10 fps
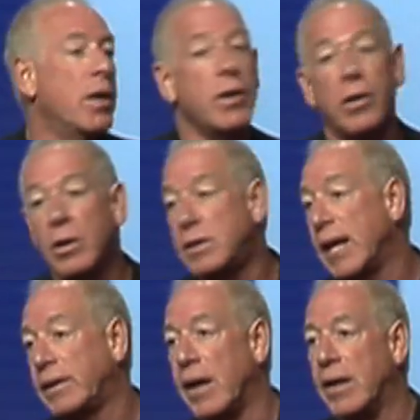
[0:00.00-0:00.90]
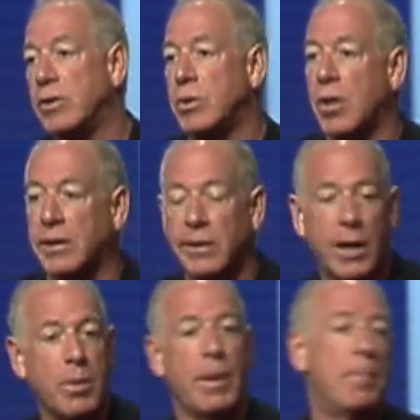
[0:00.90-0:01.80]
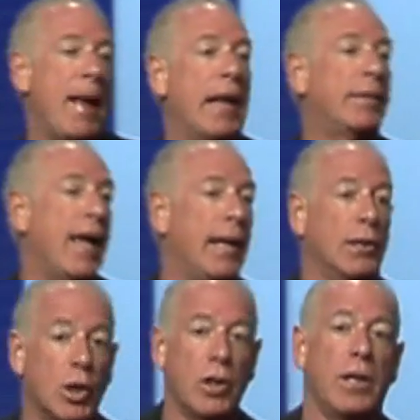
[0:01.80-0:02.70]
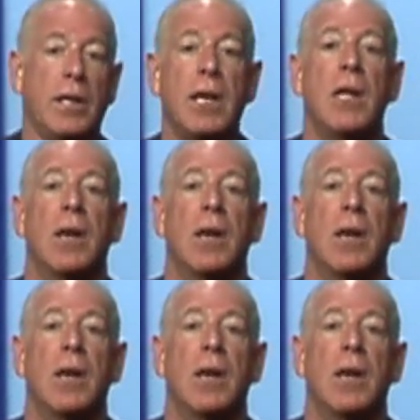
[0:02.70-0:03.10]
Neurotechnology, you talked a little bit about that, learning,